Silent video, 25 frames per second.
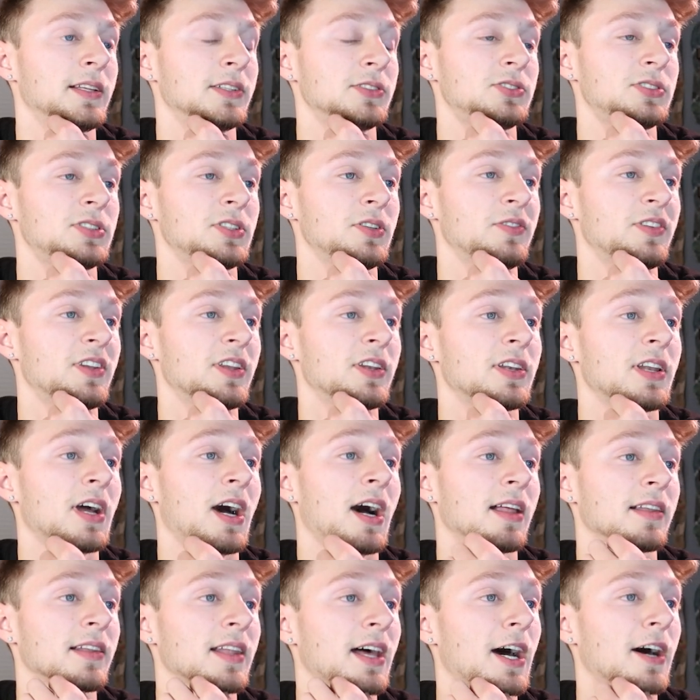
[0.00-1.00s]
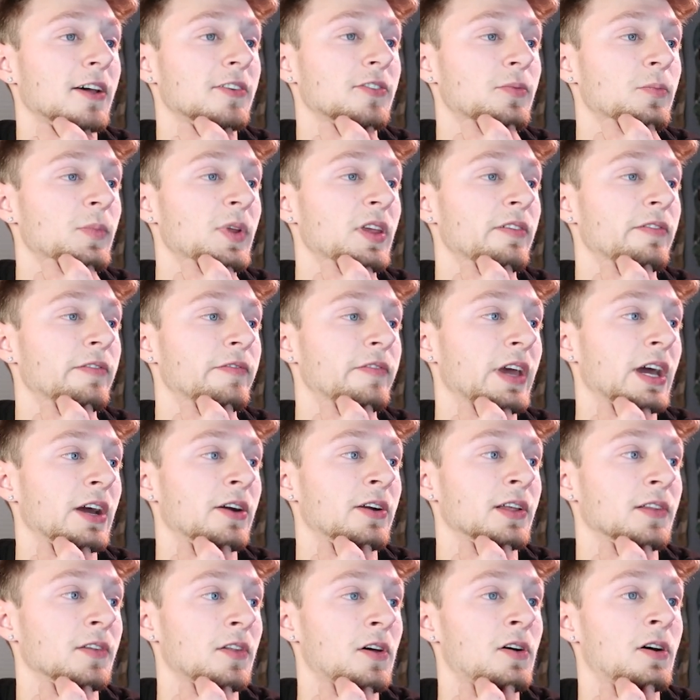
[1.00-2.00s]
This shoe did not last me
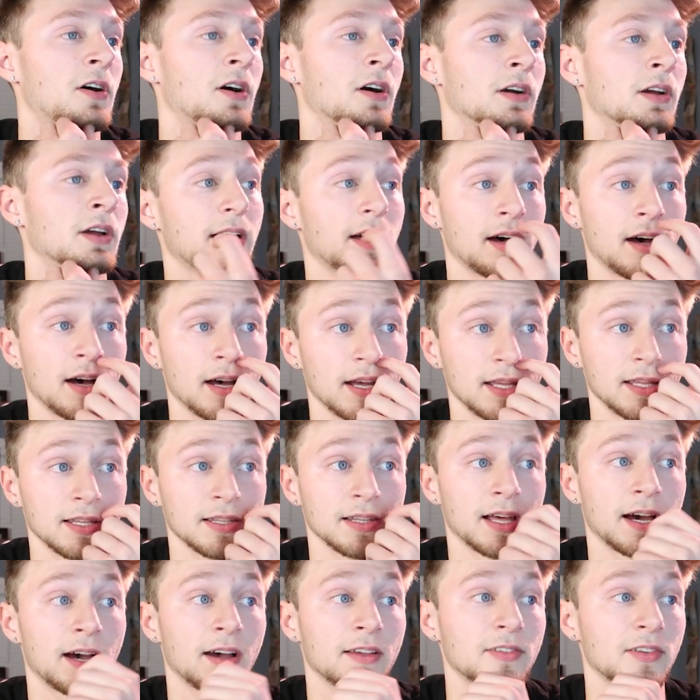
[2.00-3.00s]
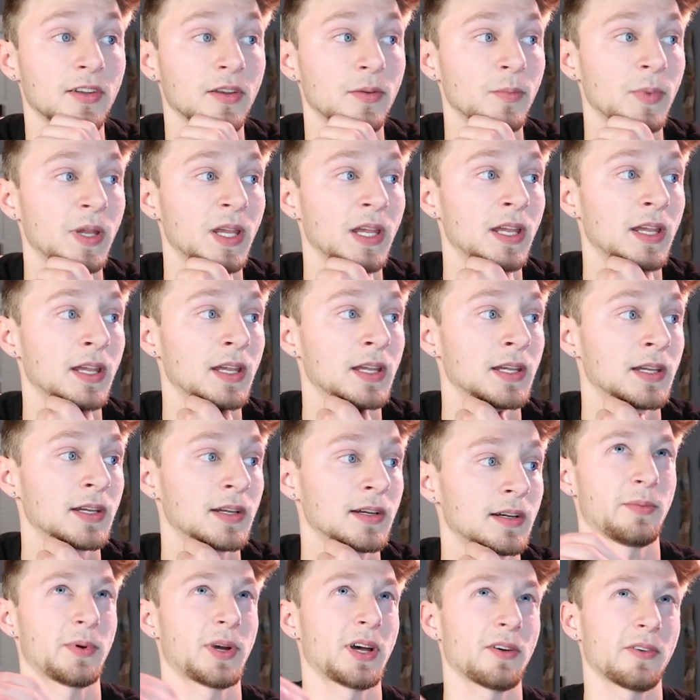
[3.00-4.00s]
very long. It lasted me
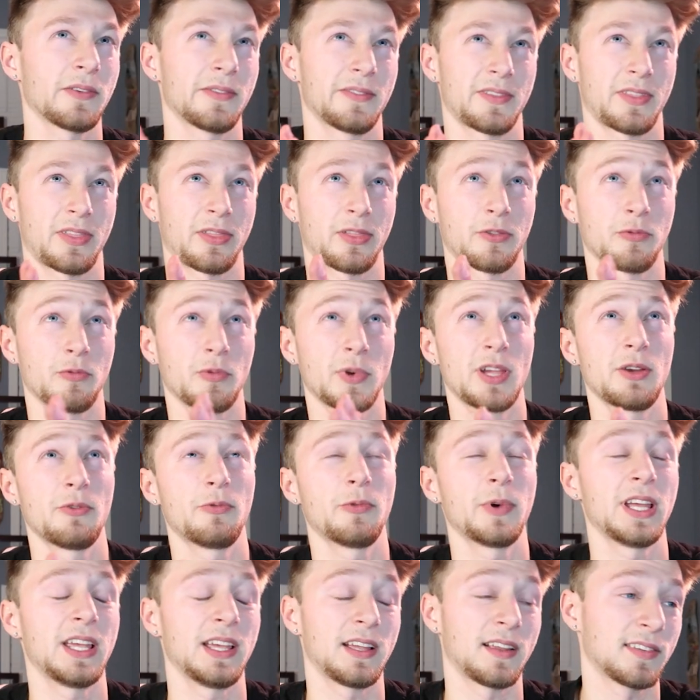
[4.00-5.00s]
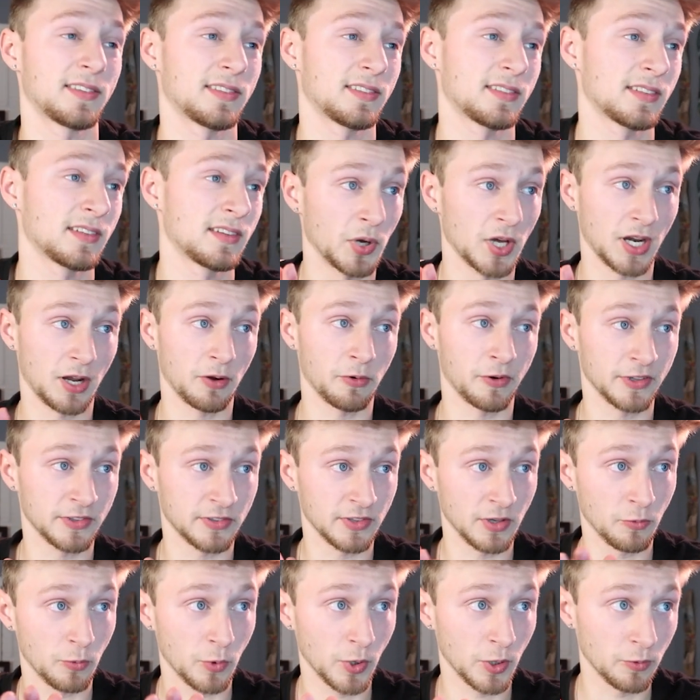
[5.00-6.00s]
about 3 weeks, but I
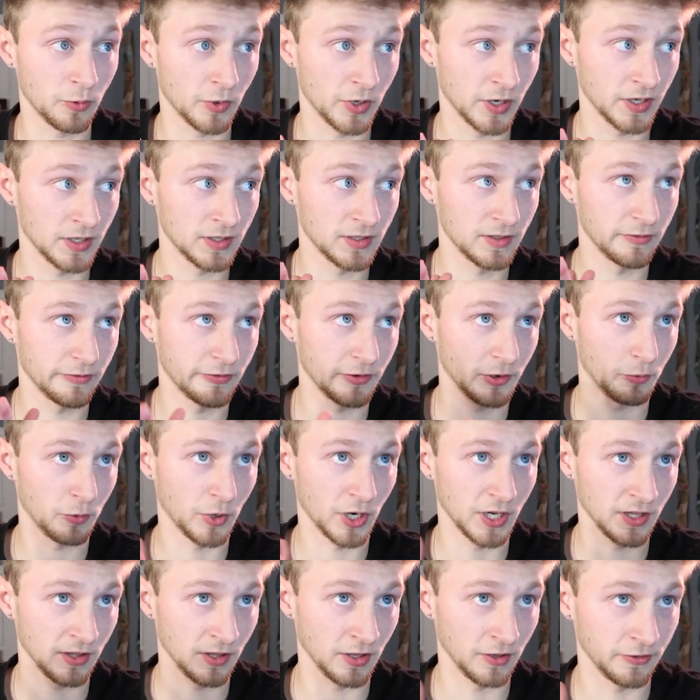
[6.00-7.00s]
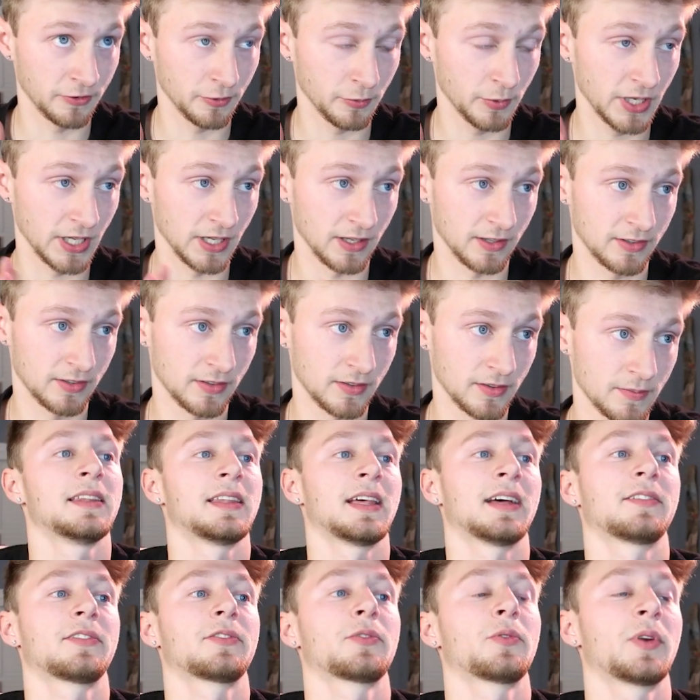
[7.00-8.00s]
was at Woodward for one of those weeks.
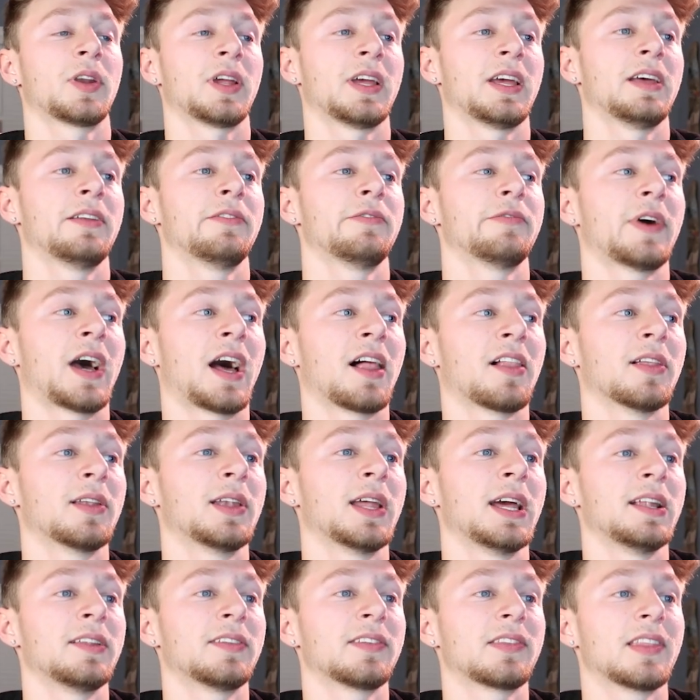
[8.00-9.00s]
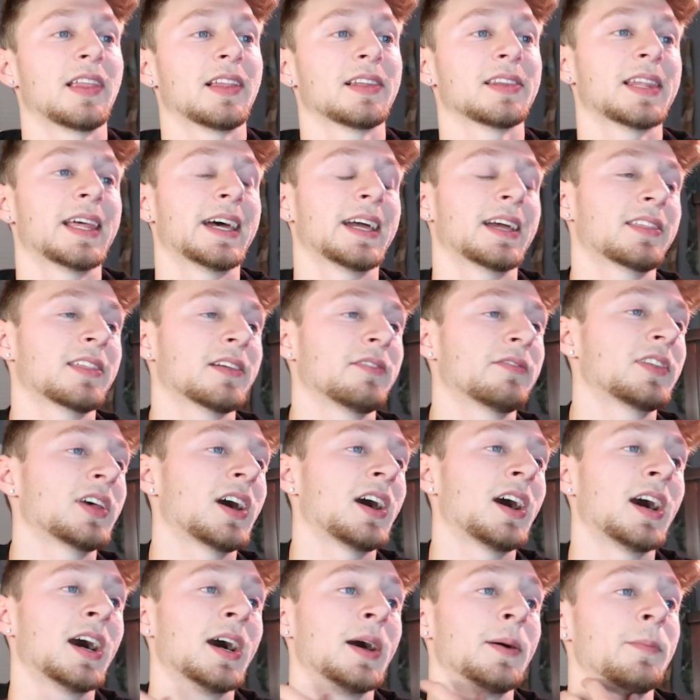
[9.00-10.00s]
That sort of invalidates the length of
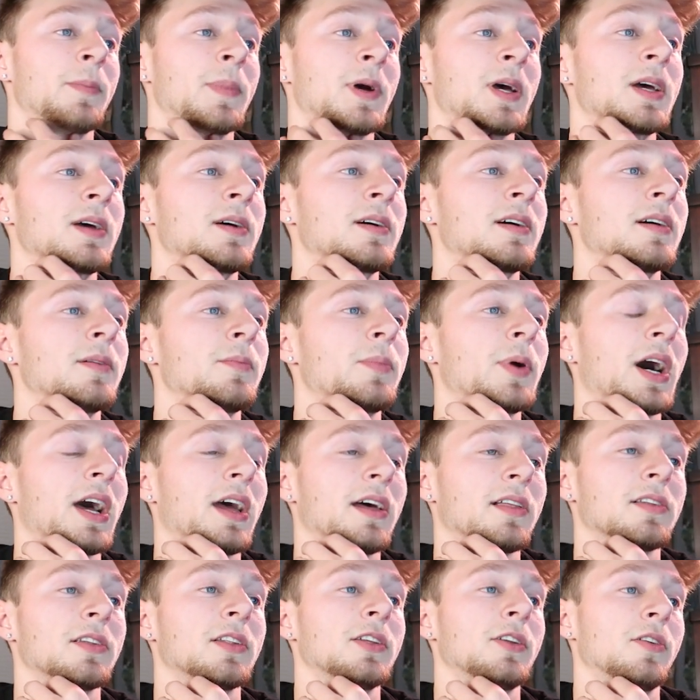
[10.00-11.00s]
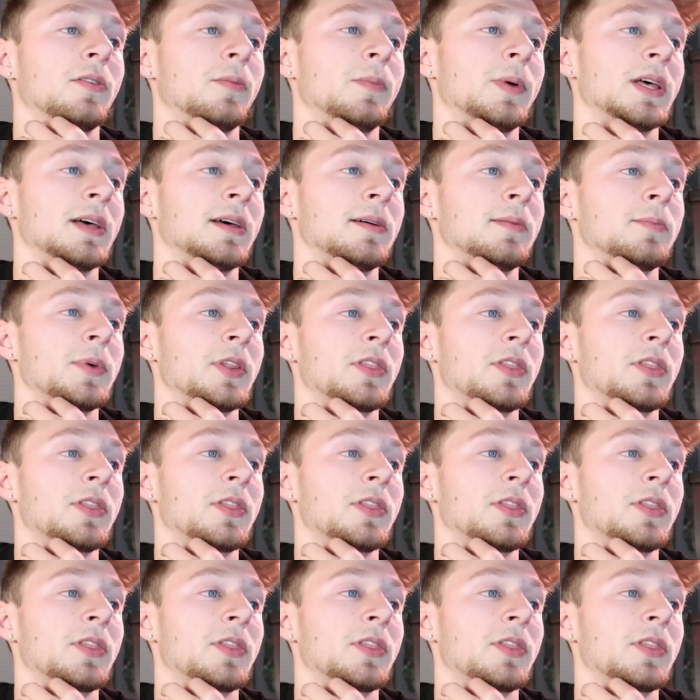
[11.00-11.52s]
time by a little bit.